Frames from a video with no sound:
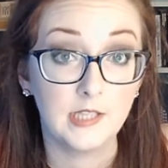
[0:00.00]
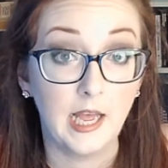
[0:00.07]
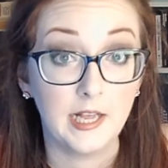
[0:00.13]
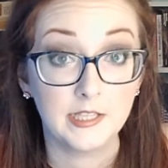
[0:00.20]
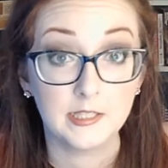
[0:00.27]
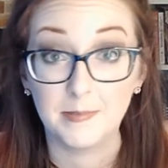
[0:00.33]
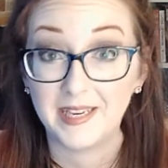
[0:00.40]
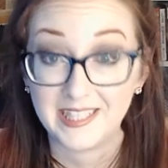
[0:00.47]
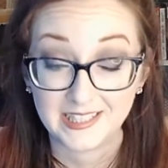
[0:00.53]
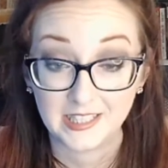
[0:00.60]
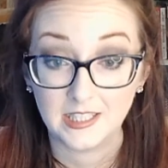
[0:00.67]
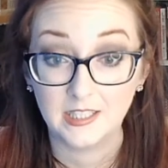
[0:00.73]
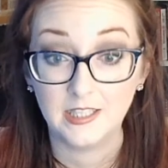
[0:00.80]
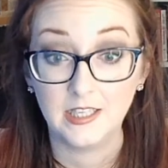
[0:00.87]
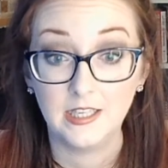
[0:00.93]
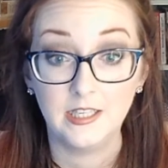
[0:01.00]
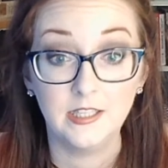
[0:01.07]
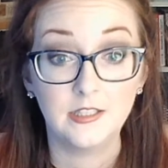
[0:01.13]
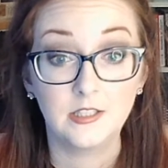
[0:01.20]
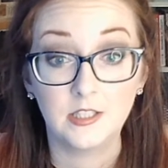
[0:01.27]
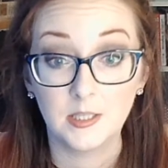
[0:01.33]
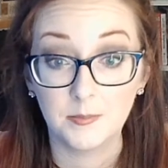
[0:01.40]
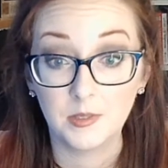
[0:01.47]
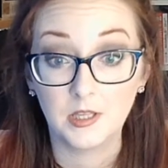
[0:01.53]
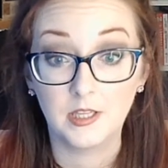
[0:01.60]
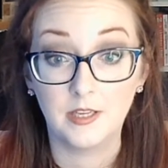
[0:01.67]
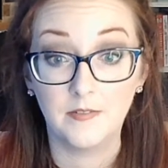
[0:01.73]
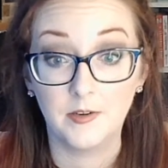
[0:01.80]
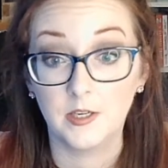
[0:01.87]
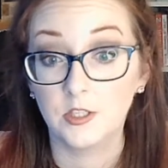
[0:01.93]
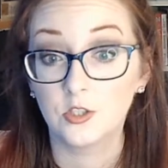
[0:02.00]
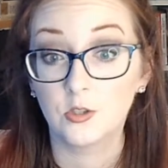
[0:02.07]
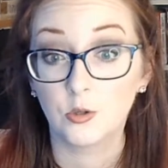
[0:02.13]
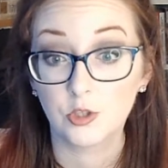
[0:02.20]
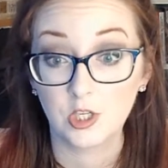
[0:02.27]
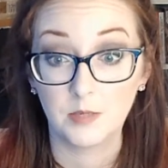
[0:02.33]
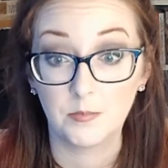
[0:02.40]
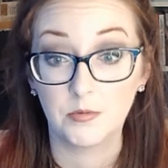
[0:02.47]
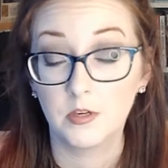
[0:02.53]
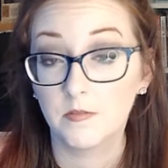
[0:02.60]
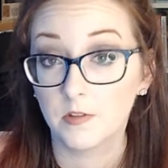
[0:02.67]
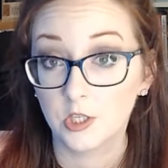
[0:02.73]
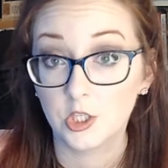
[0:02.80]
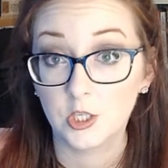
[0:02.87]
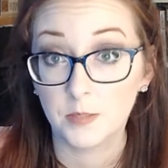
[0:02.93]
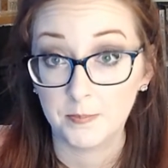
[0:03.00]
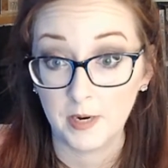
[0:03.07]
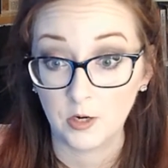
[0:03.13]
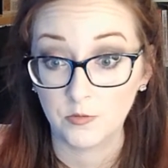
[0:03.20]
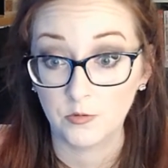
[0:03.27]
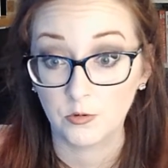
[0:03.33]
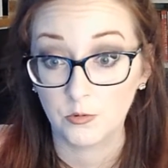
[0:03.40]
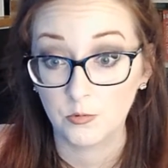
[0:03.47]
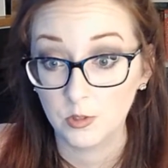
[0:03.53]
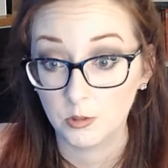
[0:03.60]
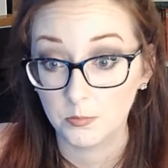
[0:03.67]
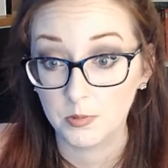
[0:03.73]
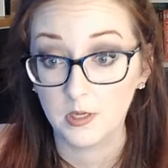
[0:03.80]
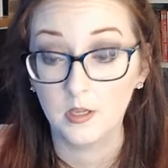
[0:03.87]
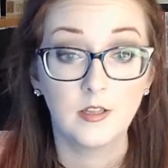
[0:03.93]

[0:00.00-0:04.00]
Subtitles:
as medicine is typically a very socially privileged and powerful group.